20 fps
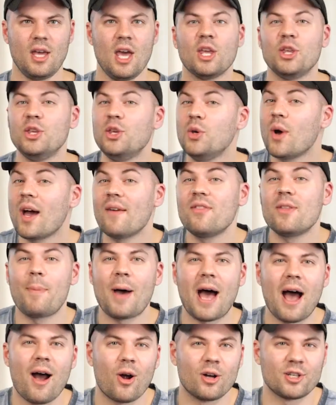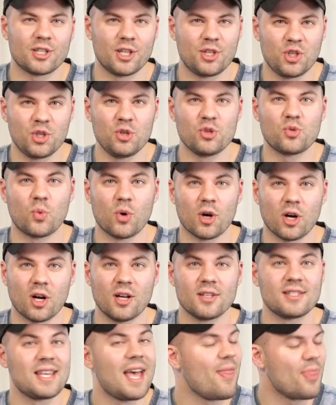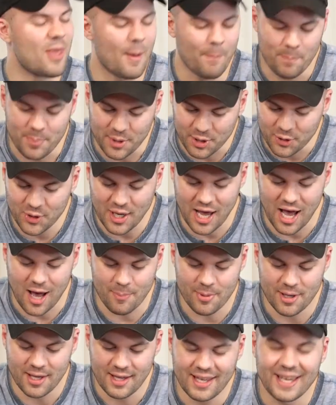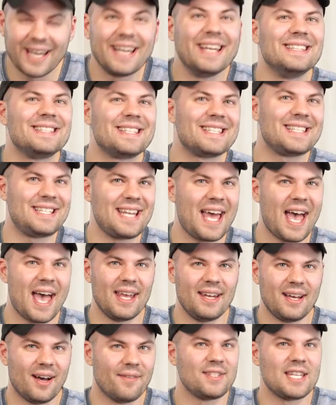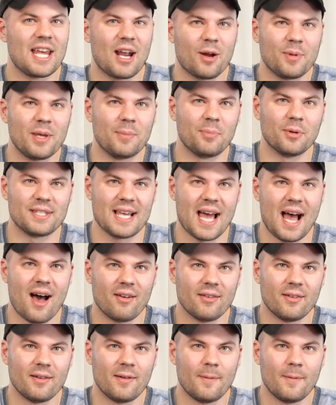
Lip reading: You have the power to choose words that build up instead of tear people down.